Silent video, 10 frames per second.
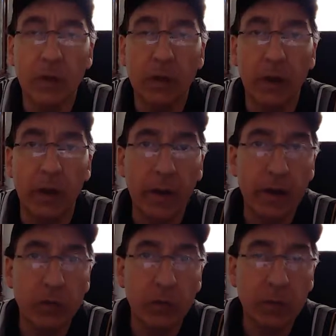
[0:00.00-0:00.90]
Hi
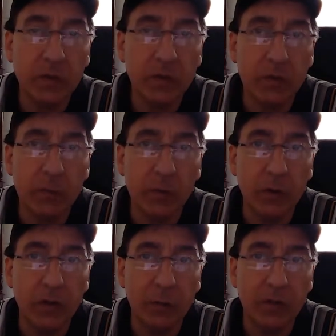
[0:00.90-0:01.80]
guys, Rich Pasini from
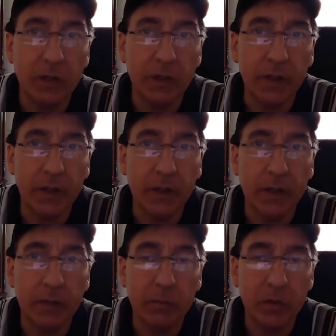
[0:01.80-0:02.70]
RJPasini.com.